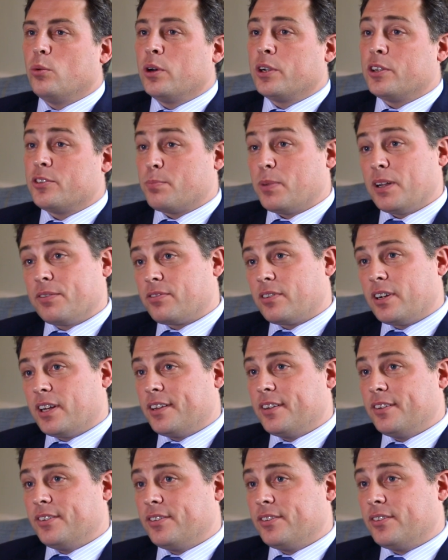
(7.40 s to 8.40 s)
What is
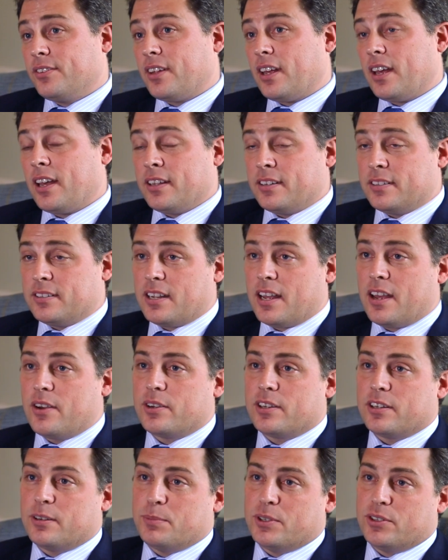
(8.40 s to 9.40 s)
blepharitis and how
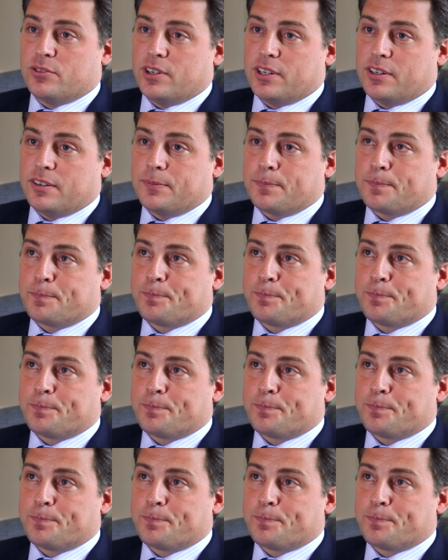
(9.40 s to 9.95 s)
can it be treated?